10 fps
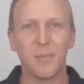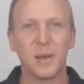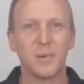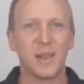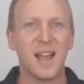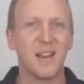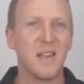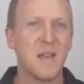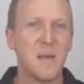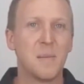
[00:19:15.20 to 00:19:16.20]
people out.
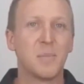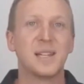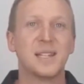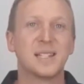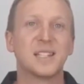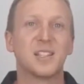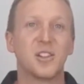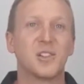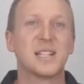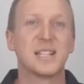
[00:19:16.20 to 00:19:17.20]
Please
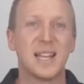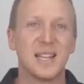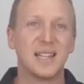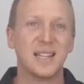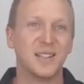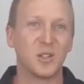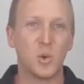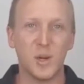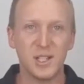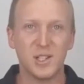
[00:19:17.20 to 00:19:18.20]
continue to send in
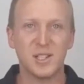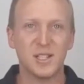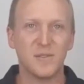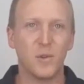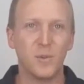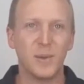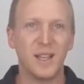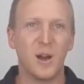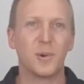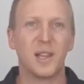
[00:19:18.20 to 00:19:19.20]
questions for
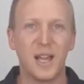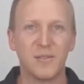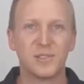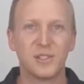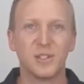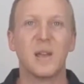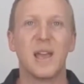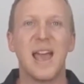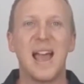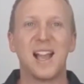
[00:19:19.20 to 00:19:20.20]
me. I would love to
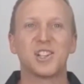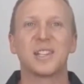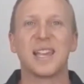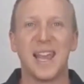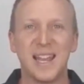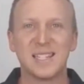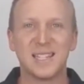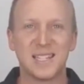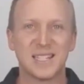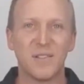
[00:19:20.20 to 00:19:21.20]
actually answer
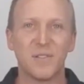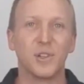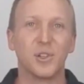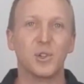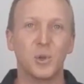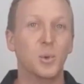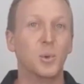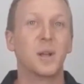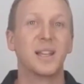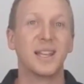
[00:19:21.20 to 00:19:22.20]
the stuff that
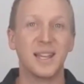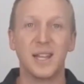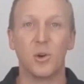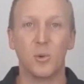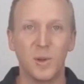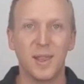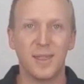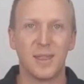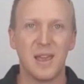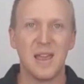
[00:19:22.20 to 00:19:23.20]
you need help with.
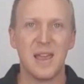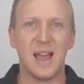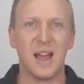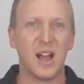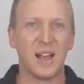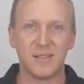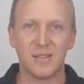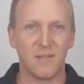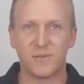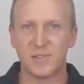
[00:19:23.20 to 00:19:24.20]

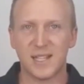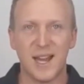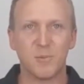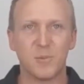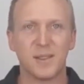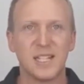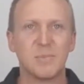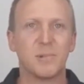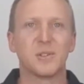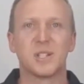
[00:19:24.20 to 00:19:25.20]
I've started with
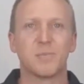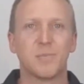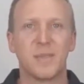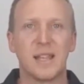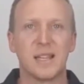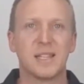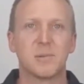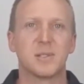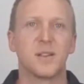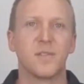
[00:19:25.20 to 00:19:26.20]
this because
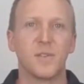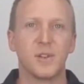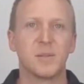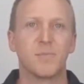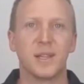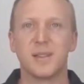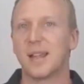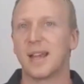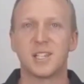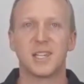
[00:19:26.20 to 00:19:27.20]
this was the first bit
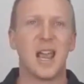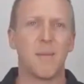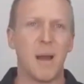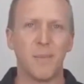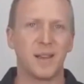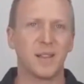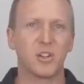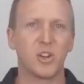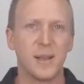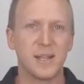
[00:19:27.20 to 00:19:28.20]
that actually came up in
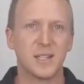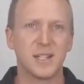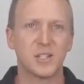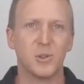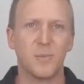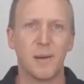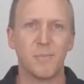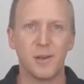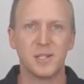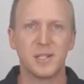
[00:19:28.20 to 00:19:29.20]
the comments that I saw on my
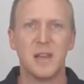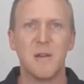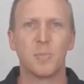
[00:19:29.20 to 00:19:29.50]
post,